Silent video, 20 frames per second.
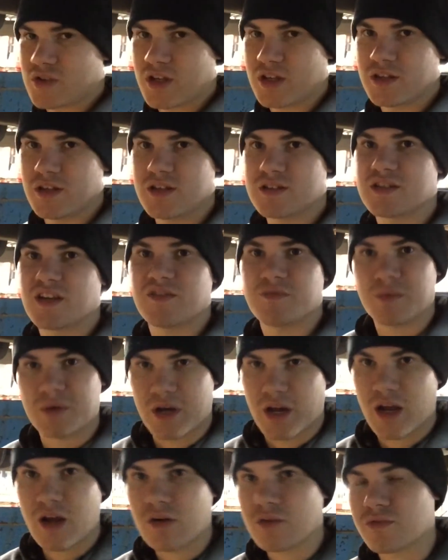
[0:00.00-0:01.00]
like this have been
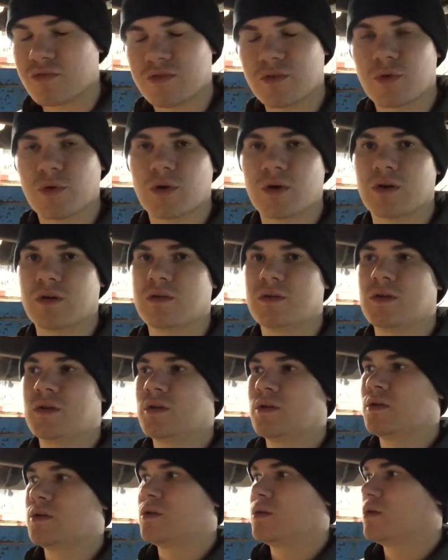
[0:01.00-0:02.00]
out for,
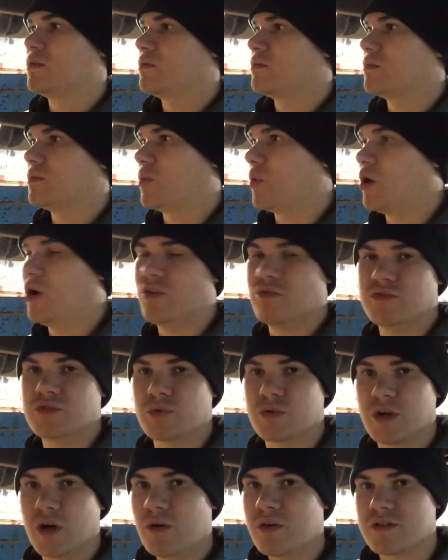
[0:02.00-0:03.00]
well, in
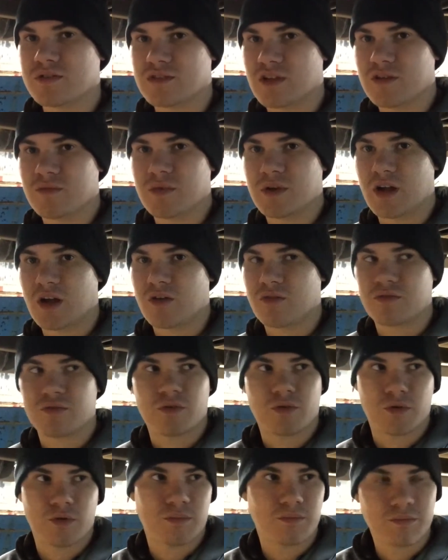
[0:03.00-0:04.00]
Toyotas they've been out
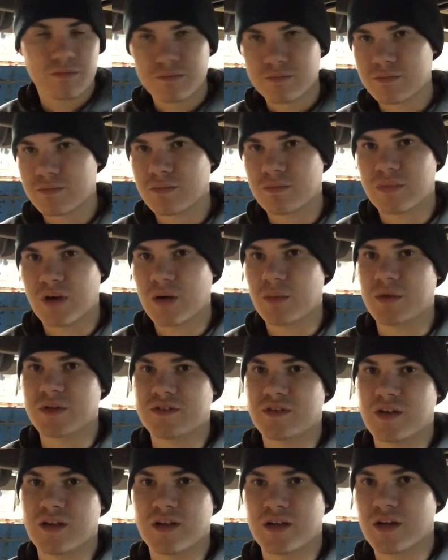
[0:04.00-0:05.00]
for probably
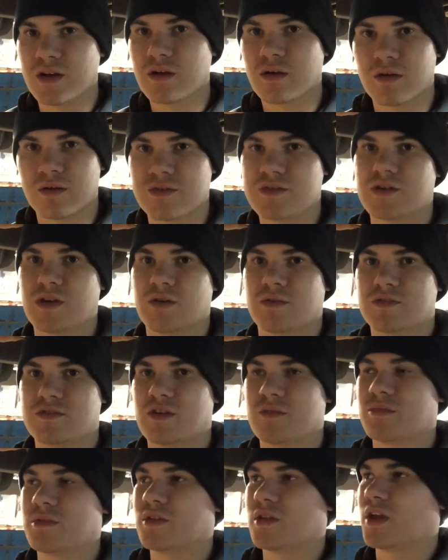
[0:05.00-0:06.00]
10 years or so,
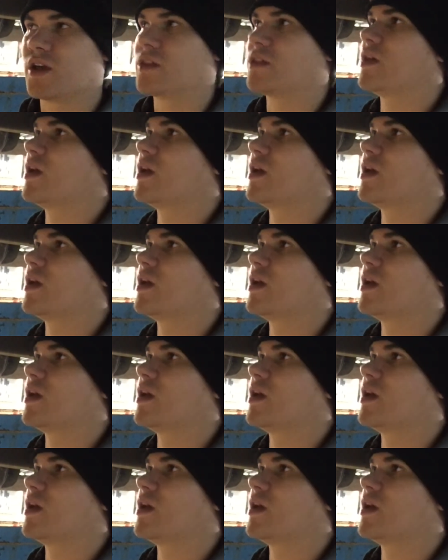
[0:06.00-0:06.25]
something like